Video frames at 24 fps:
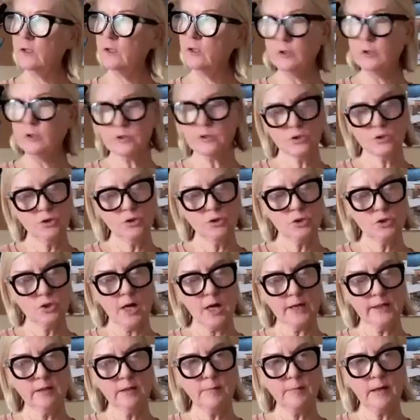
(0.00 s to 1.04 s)
You're, you're
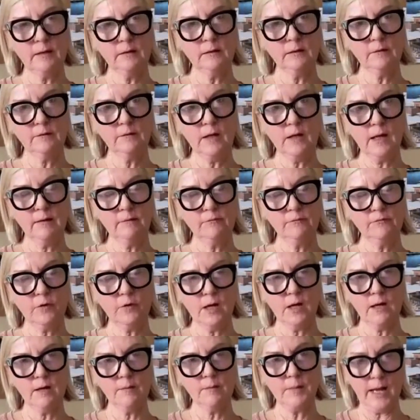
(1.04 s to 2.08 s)
talking about uh,
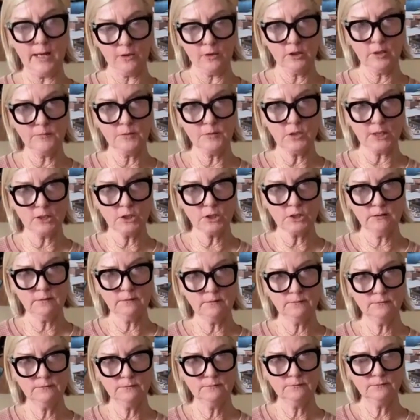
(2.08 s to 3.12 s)
for a buyer objection?
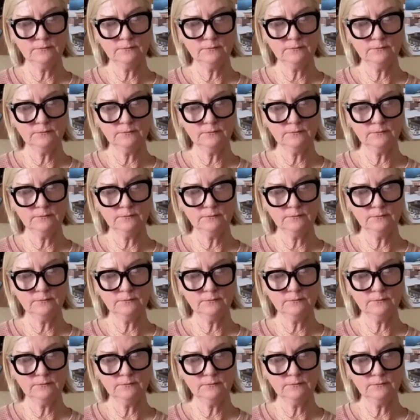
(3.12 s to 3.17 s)
A